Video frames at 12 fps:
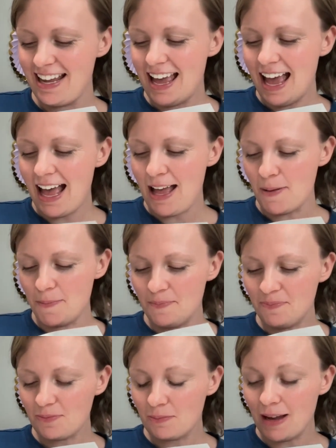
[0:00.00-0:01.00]

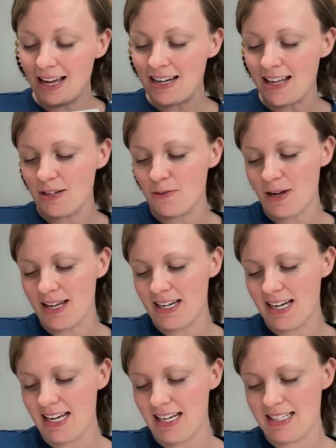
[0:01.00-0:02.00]
But another one
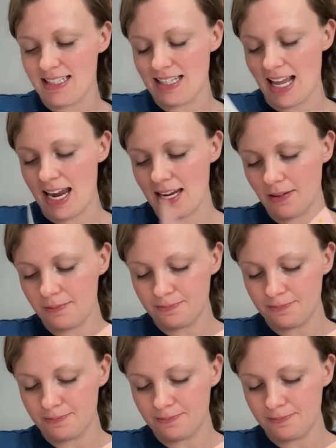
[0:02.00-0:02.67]
is like,